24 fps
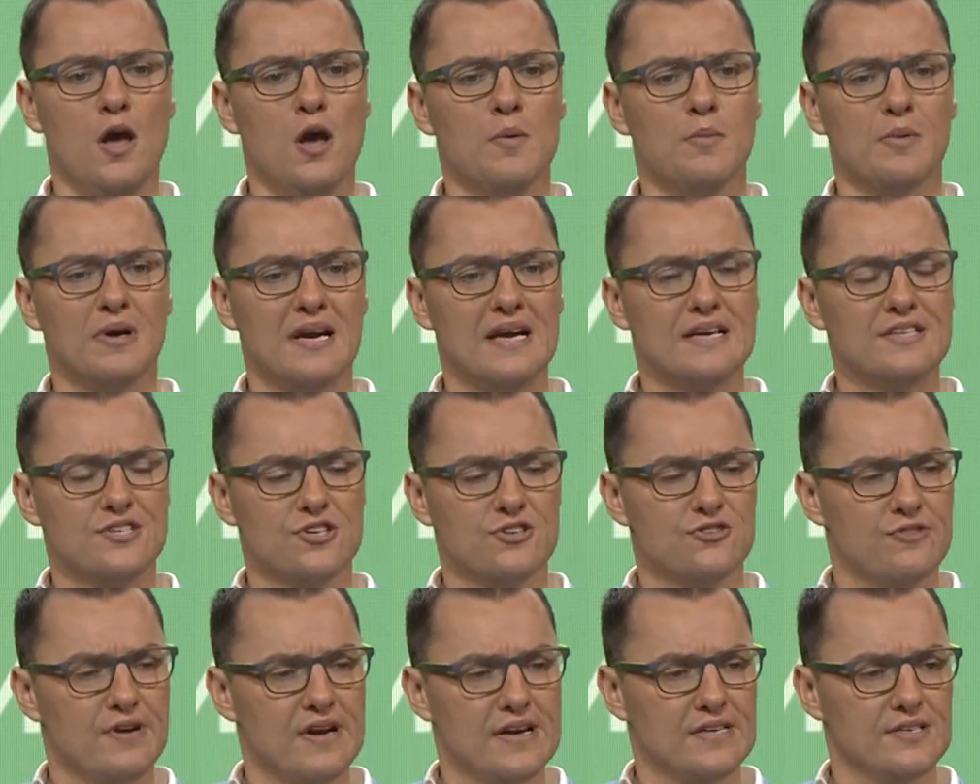But let's
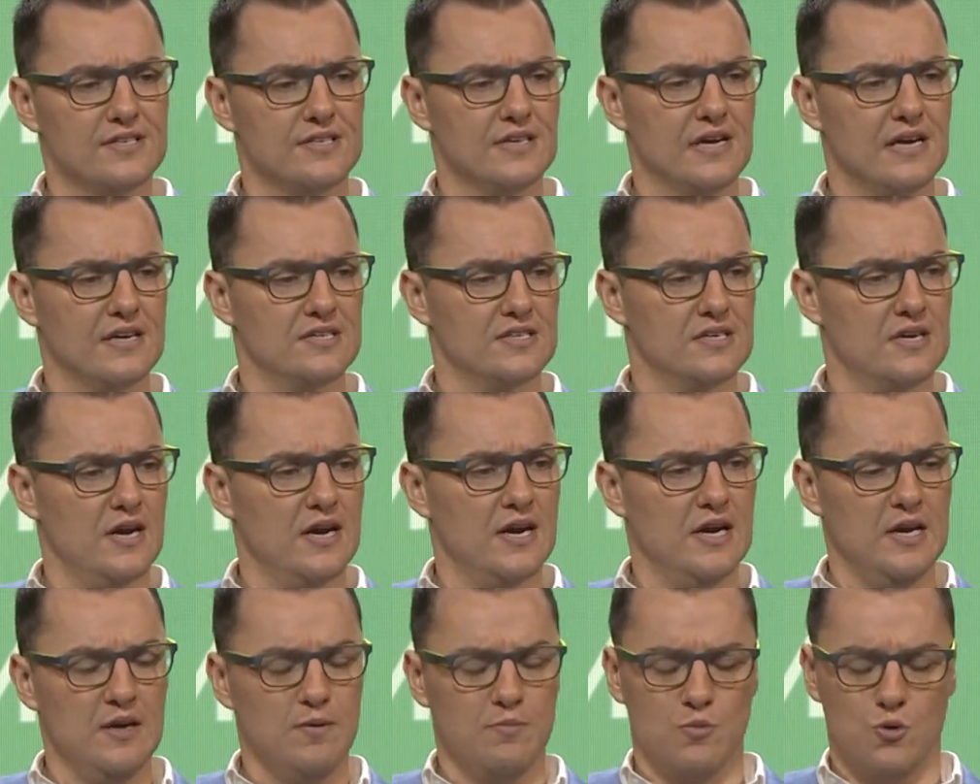address a
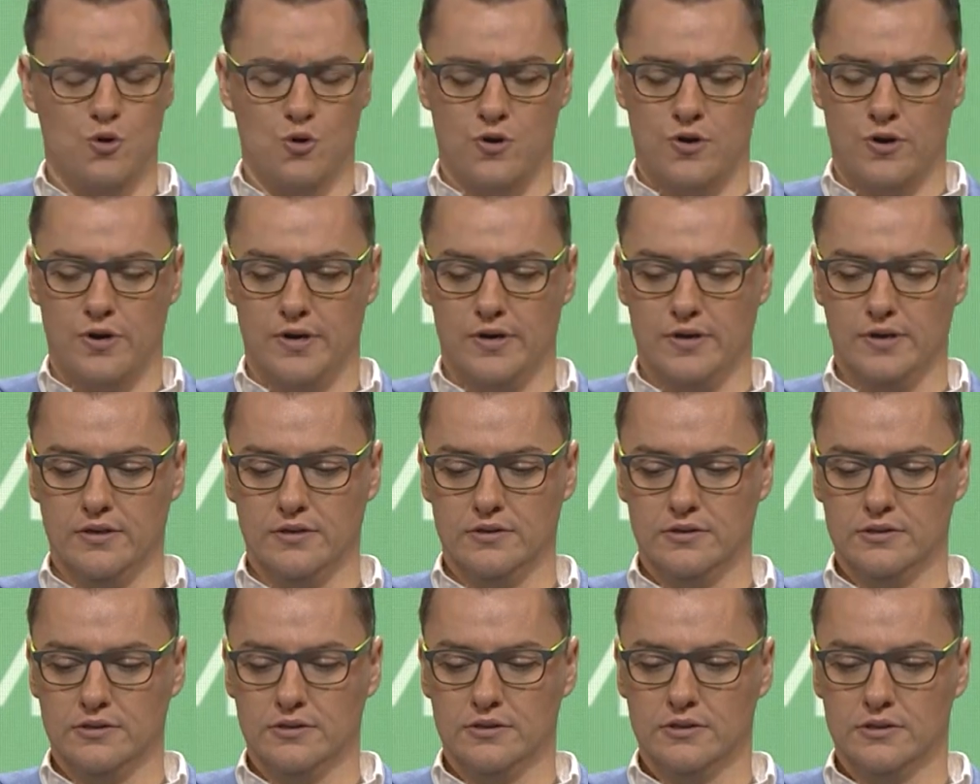slightly more,
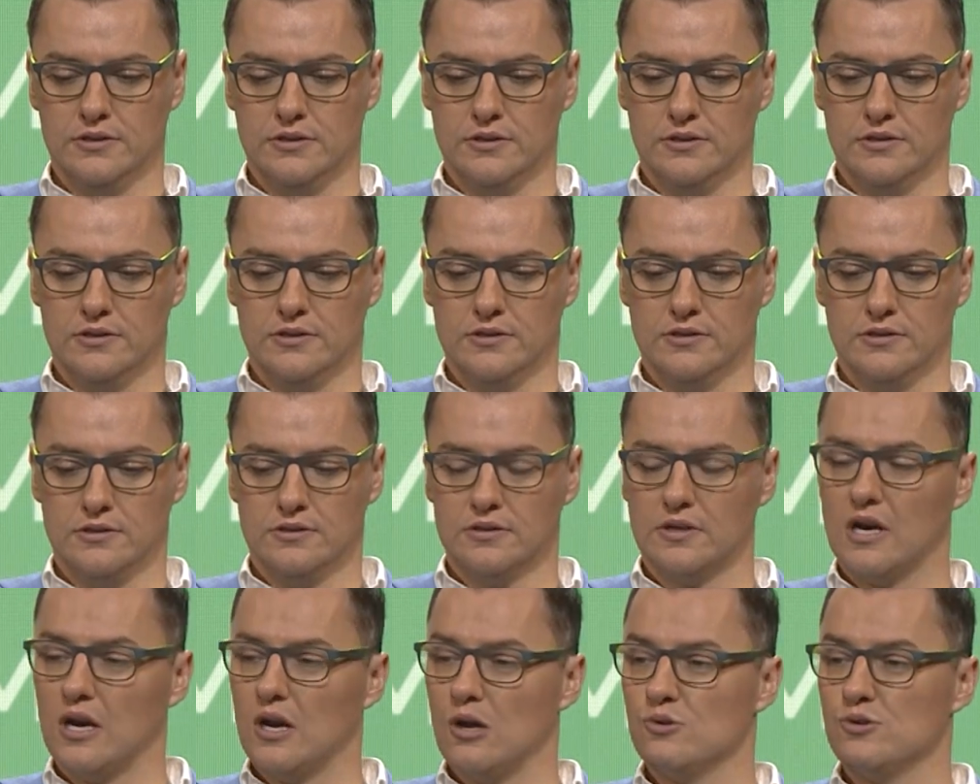
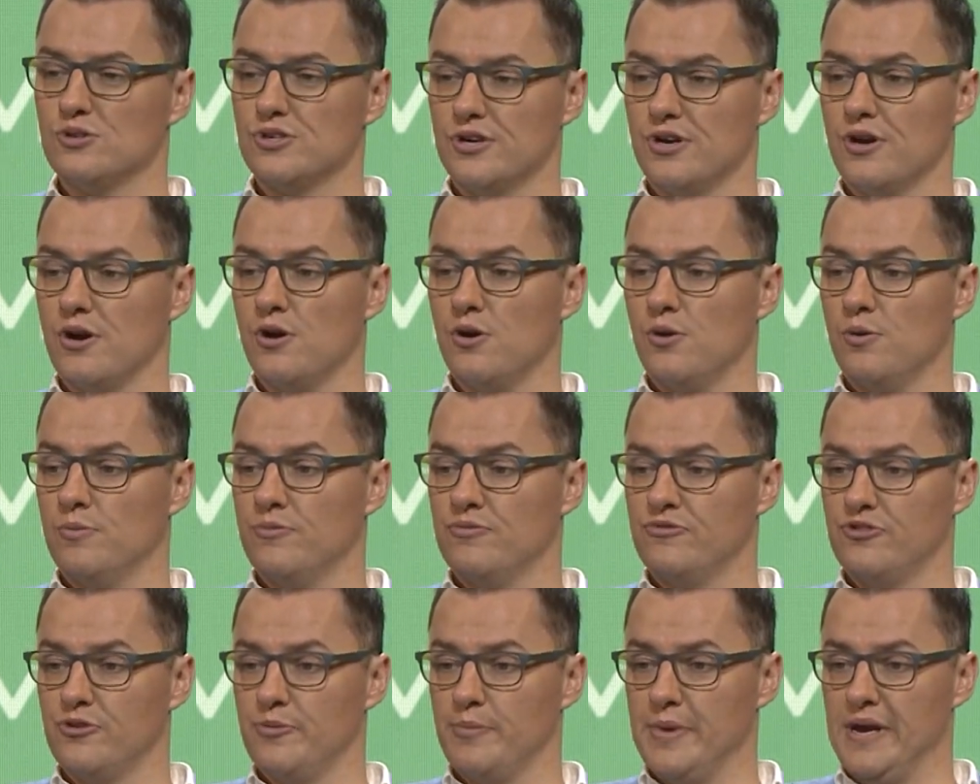closer to home
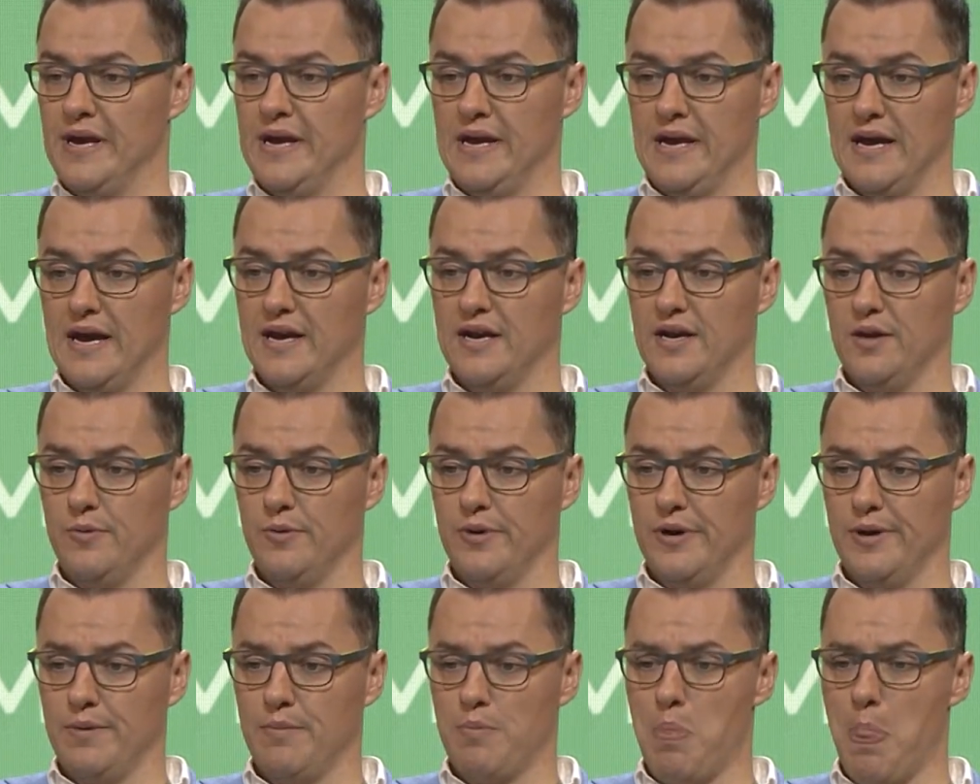for me
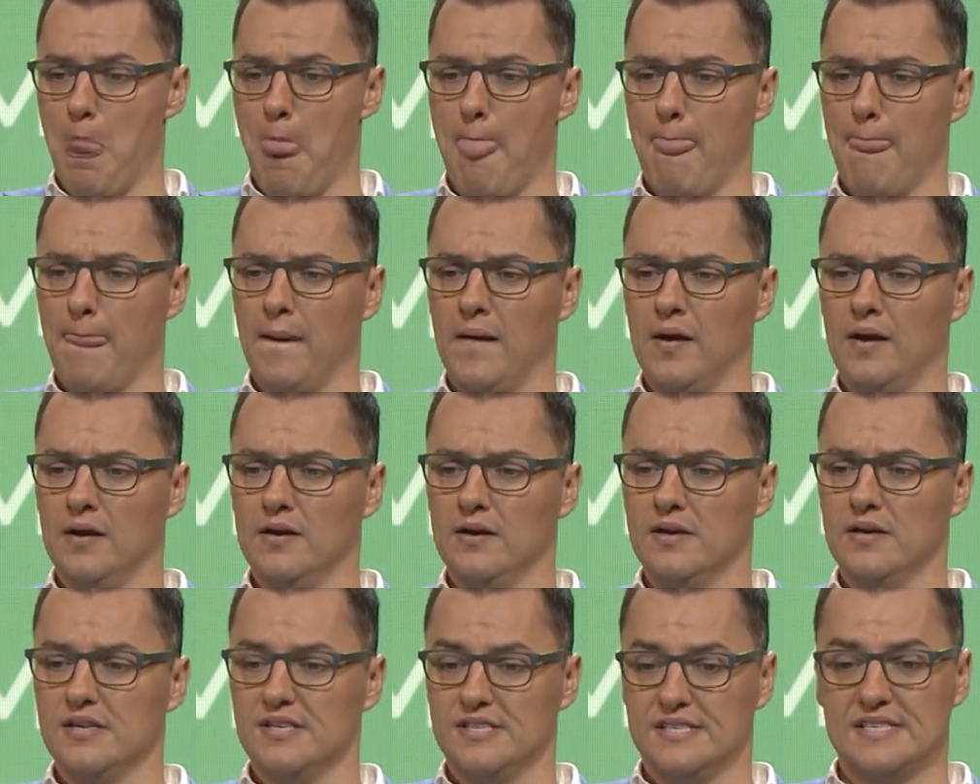anyway,
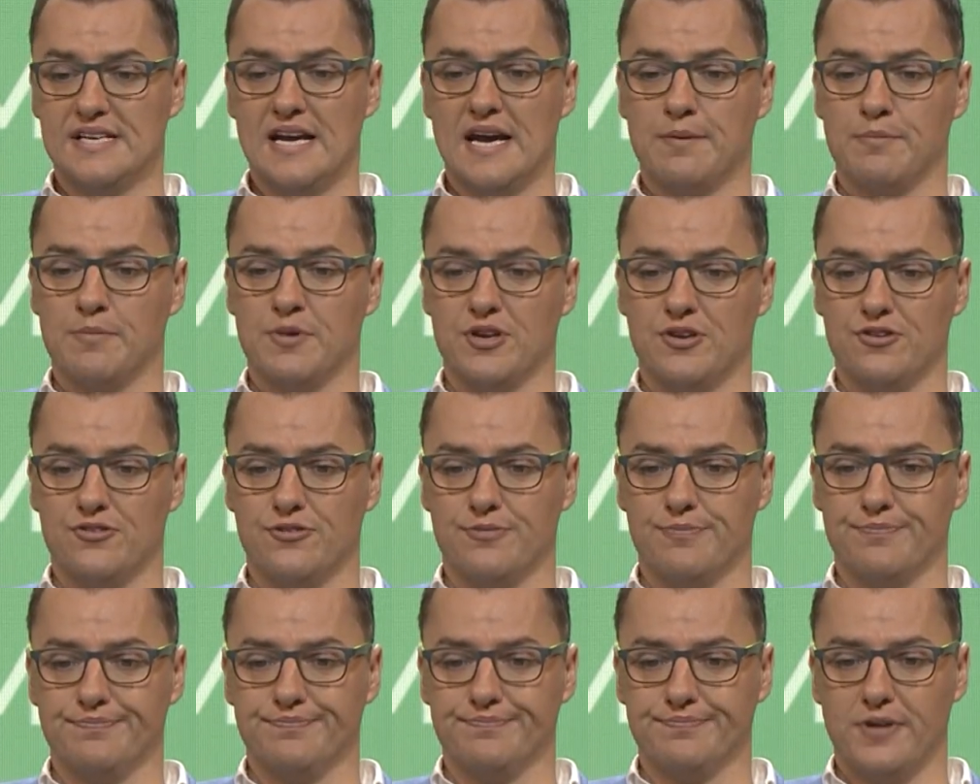segment
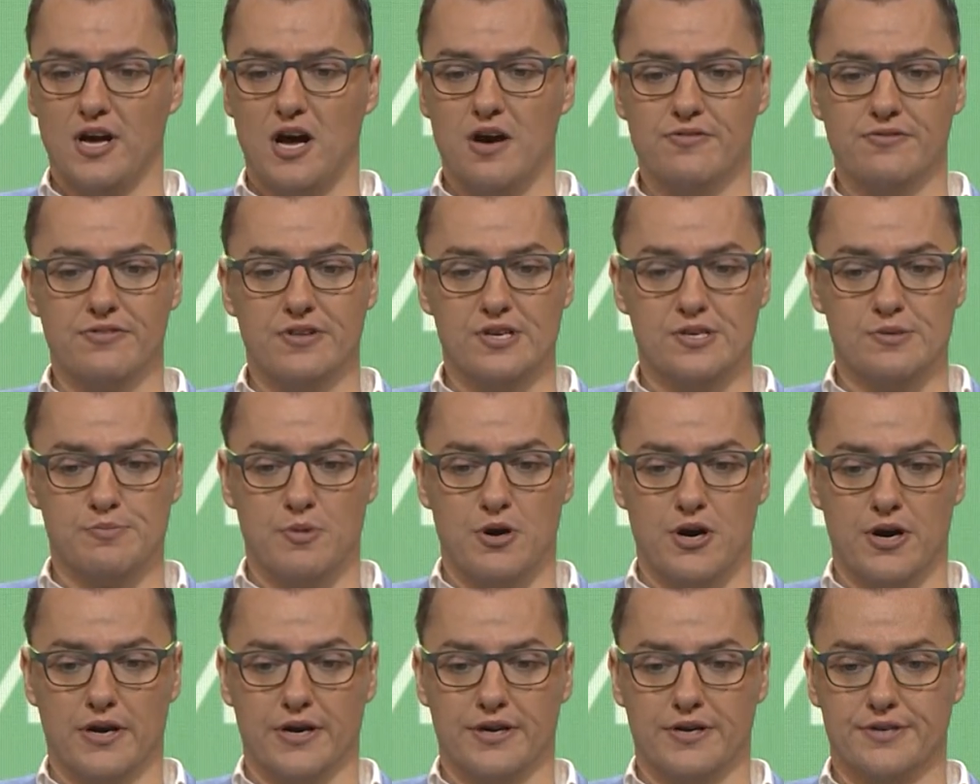of this
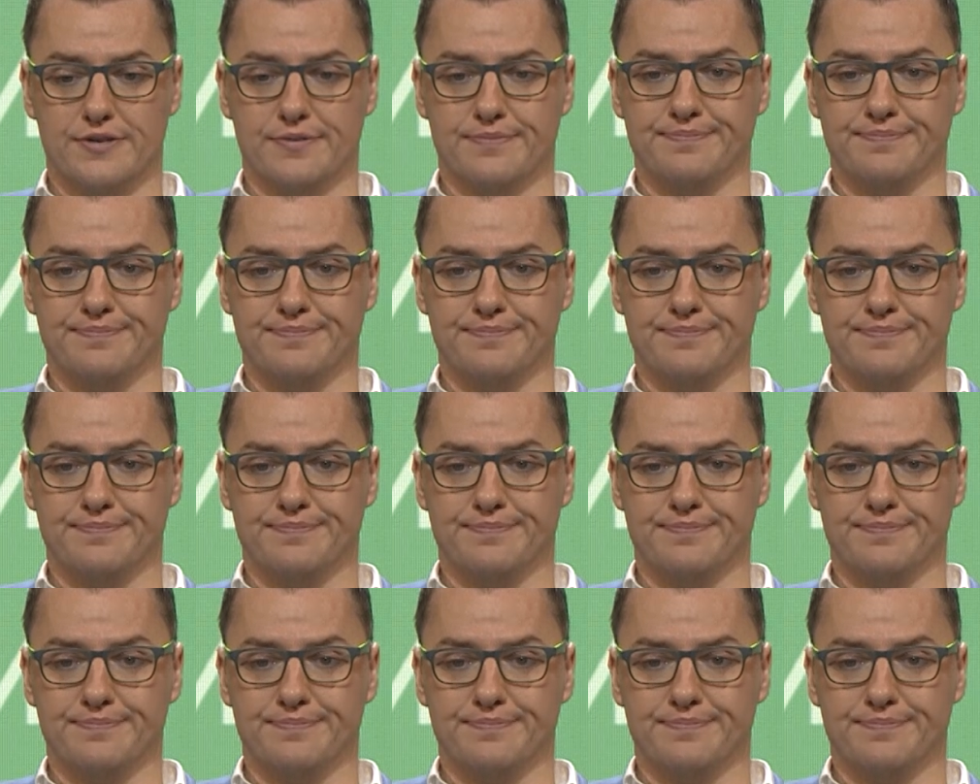market.